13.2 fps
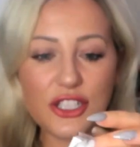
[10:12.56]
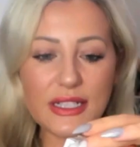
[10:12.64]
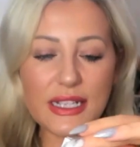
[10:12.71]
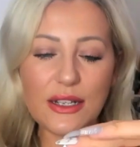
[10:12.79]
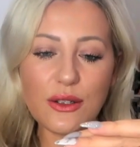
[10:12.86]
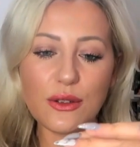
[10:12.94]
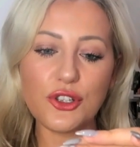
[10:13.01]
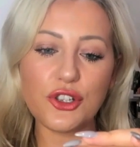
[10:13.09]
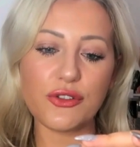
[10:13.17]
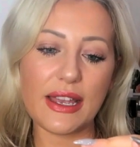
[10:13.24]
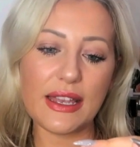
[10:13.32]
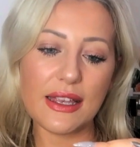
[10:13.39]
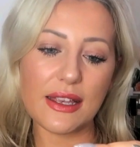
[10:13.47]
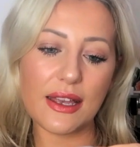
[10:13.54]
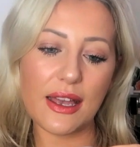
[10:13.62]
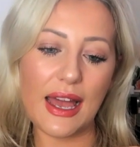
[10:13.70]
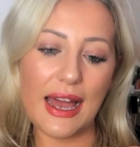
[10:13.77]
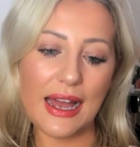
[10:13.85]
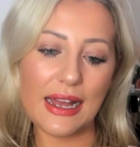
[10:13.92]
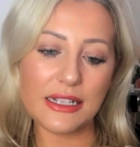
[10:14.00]
just a little drink,
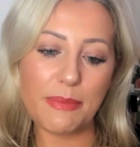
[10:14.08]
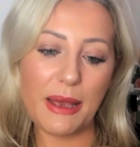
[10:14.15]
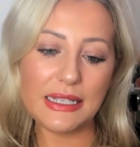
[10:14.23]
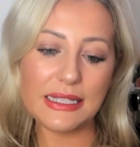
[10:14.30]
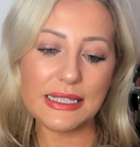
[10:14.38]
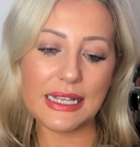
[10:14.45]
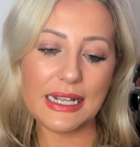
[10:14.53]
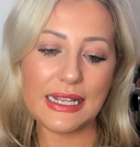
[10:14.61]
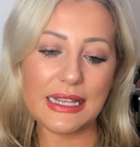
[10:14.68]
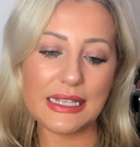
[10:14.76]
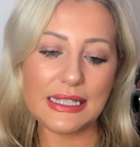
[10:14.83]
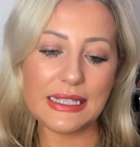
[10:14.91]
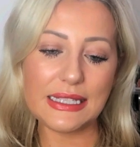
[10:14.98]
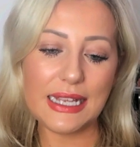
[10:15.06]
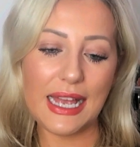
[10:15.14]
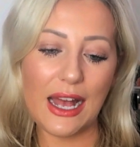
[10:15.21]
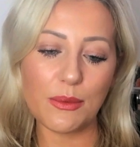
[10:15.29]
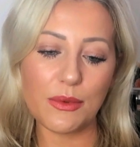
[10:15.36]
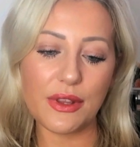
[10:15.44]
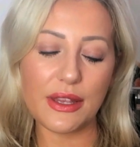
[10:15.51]
and basically this is to
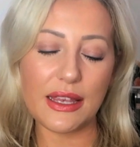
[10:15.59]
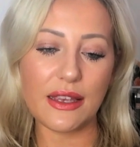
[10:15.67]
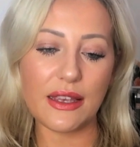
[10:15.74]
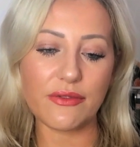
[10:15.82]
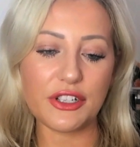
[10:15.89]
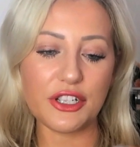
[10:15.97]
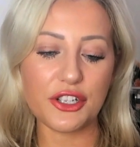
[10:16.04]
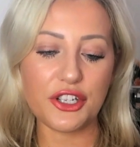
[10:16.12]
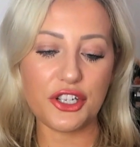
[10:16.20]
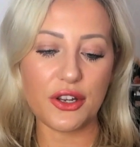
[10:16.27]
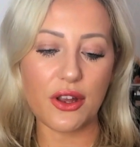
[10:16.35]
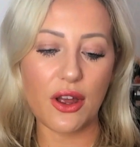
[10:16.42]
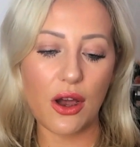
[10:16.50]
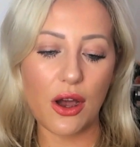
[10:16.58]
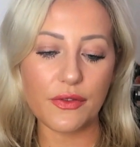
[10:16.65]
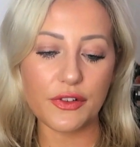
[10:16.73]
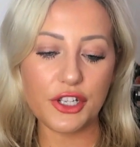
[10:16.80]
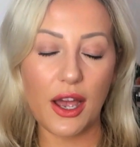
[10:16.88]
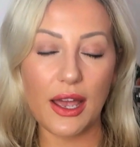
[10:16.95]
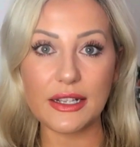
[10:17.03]
help the reduction
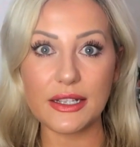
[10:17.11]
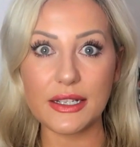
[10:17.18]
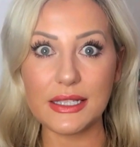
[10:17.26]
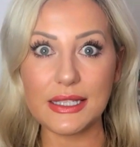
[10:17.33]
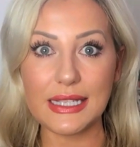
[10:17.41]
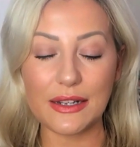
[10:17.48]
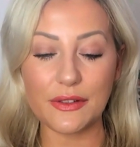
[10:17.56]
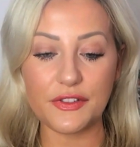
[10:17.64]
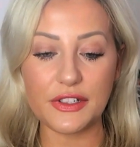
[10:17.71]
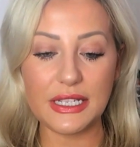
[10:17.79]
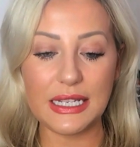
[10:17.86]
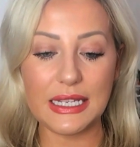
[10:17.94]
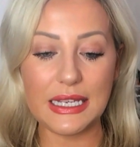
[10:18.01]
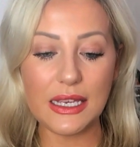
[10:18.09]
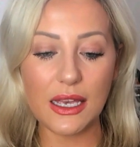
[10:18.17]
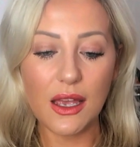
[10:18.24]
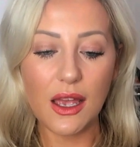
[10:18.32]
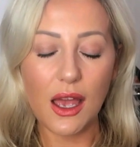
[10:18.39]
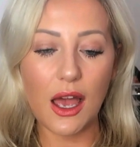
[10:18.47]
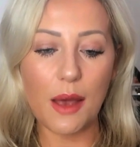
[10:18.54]
of tiredness and fatigue,
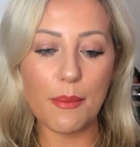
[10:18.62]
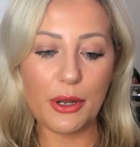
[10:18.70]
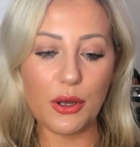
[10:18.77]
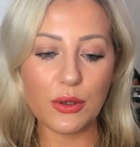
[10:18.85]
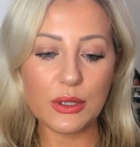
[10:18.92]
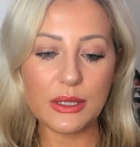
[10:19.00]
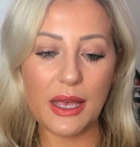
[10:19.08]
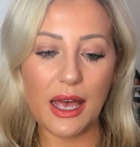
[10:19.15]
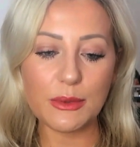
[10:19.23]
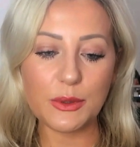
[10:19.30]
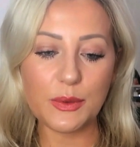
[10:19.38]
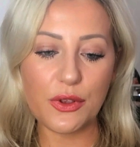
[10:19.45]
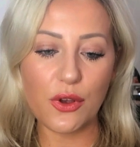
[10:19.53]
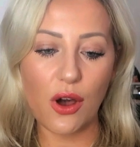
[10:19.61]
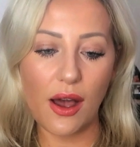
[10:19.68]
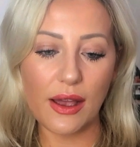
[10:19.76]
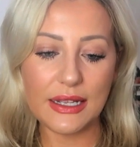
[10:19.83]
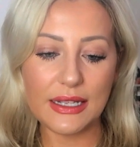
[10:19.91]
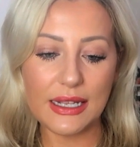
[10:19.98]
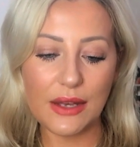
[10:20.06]
but it also helps with your
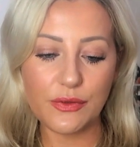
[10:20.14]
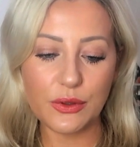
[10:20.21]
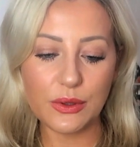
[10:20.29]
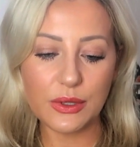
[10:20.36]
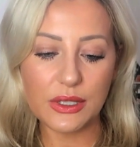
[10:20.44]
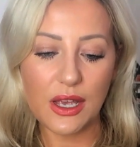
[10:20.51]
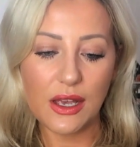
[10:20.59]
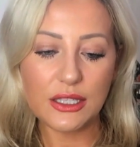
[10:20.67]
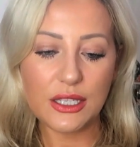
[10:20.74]
iron levels.